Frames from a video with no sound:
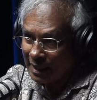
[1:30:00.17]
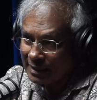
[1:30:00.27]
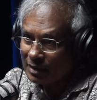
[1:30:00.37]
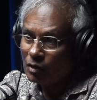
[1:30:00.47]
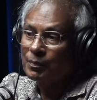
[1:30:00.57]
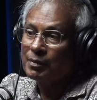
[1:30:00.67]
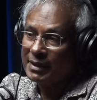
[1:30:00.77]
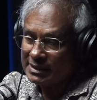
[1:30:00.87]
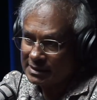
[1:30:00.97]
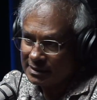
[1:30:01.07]
and they
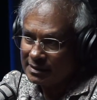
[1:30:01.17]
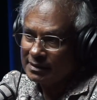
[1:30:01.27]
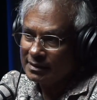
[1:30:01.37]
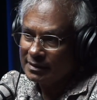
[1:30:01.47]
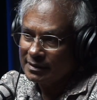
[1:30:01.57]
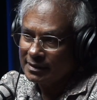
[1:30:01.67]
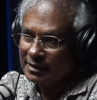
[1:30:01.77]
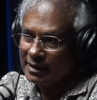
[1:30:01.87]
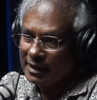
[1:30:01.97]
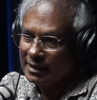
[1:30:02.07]
compromised.
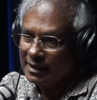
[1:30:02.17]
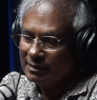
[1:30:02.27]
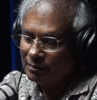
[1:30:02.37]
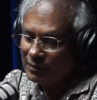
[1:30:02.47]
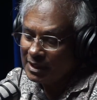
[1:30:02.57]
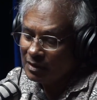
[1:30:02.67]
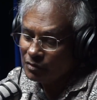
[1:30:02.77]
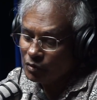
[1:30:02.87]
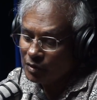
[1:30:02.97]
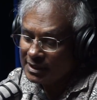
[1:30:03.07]
And then many of
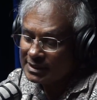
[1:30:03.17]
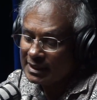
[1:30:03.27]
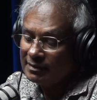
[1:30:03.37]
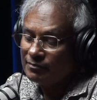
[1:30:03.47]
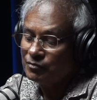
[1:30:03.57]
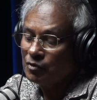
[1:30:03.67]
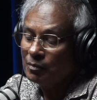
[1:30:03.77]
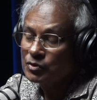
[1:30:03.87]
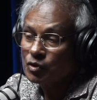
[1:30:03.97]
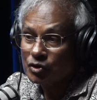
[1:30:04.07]
those unions then
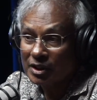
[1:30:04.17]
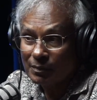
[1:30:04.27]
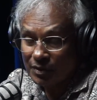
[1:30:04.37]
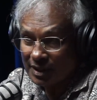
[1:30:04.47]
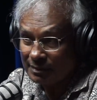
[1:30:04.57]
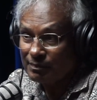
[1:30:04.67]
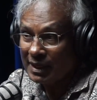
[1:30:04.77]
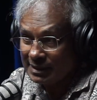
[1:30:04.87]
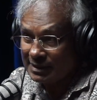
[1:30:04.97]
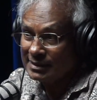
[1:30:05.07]
formed social democratic
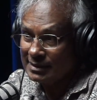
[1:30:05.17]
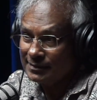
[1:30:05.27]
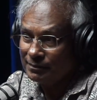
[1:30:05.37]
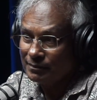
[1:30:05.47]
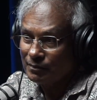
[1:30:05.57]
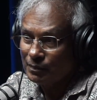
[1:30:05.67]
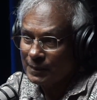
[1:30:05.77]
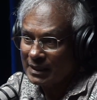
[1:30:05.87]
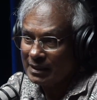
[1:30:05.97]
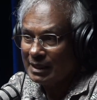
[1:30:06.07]
parties,
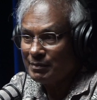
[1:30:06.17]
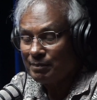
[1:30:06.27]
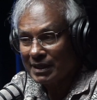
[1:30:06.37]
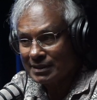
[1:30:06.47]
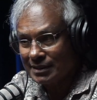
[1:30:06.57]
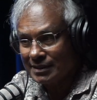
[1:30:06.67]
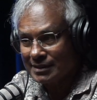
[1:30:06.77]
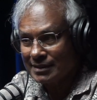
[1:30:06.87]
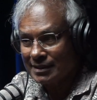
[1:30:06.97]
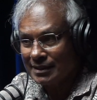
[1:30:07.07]
labor
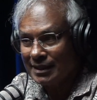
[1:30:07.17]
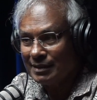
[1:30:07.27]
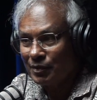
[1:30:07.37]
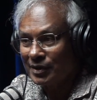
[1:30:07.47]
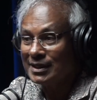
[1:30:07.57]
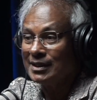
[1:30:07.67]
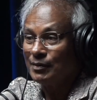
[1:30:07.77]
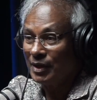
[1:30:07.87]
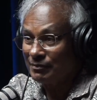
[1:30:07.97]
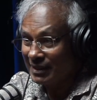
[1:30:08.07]
parties. Then they brought in
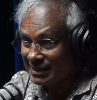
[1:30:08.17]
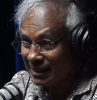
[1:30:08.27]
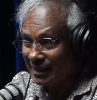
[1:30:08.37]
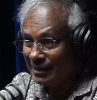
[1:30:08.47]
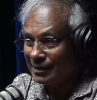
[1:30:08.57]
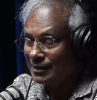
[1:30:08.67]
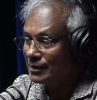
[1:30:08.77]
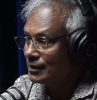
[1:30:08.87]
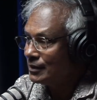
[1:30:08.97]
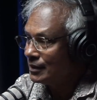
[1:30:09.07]
the welfare state.
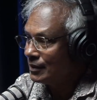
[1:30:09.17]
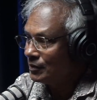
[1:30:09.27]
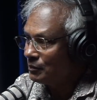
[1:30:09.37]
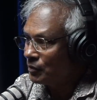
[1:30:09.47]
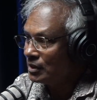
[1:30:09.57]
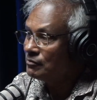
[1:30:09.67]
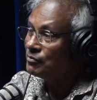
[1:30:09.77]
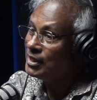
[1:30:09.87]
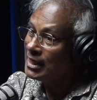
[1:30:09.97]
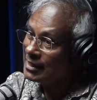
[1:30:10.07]
They brought in
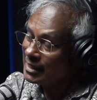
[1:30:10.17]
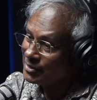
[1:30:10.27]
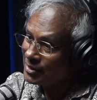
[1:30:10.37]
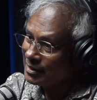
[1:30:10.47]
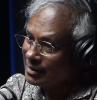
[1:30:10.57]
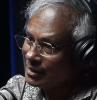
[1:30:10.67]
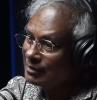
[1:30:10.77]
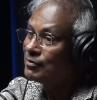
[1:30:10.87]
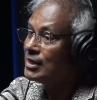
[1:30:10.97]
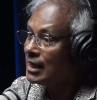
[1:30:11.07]
free education. They
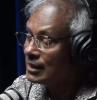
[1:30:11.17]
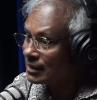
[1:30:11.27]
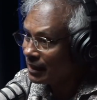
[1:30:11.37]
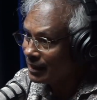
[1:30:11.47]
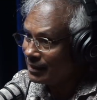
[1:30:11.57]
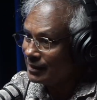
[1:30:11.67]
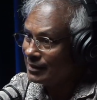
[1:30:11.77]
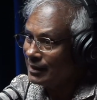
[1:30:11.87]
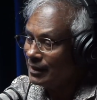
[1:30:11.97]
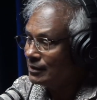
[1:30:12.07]
had free healthcare.
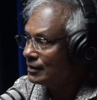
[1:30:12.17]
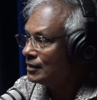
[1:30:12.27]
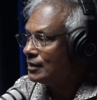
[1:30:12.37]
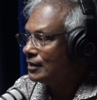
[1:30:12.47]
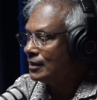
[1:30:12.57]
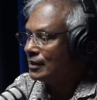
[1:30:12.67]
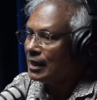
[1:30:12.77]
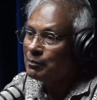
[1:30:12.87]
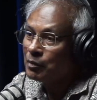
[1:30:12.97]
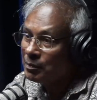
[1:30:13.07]
They had
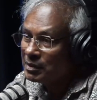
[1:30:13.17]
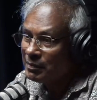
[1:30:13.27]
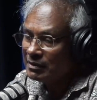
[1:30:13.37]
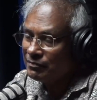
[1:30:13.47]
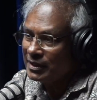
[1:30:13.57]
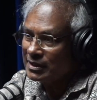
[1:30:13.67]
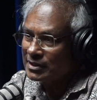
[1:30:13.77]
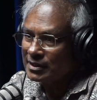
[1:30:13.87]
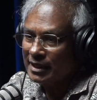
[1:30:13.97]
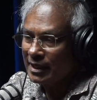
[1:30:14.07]
unemployment
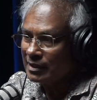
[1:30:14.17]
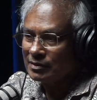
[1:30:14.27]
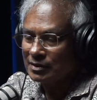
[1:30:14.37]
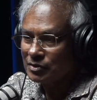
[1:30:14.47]
benefits. They had